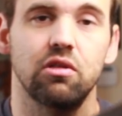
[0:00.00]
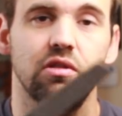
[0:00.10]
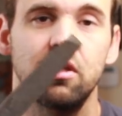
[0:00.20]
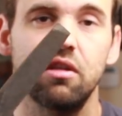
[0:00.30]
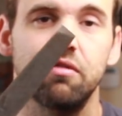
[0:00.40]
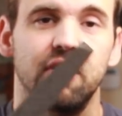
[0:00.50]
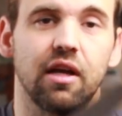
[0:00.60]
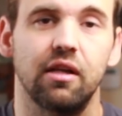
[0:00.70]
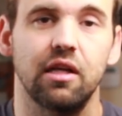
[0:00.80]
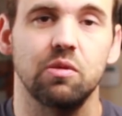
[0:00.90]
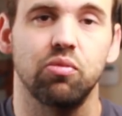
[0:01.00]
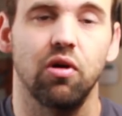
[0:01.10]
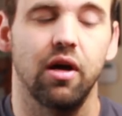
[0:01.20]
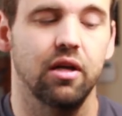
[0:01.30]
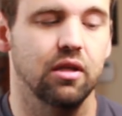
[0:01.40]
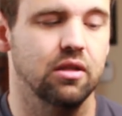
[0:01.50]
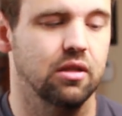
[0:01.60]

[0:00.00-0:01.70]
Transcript: You see the finalized product.